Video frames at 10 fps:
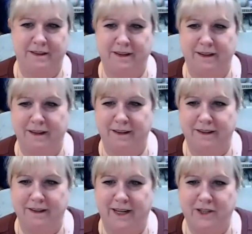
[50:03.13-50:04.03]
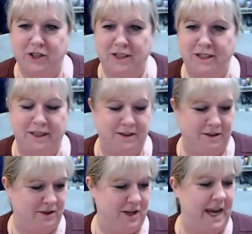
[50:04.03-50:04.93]
the
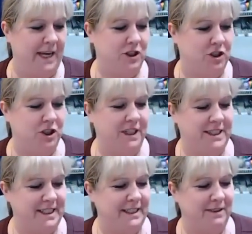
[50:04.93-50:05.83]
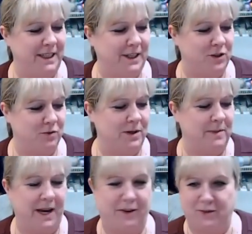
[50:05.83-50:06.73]
HGTV Dream
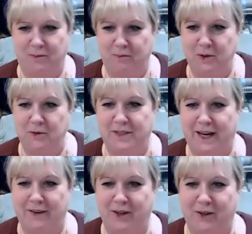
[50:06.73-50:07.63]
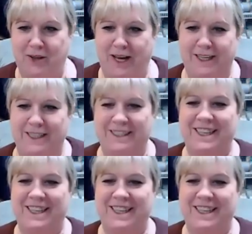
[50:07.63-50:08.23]
House and move South Carolina.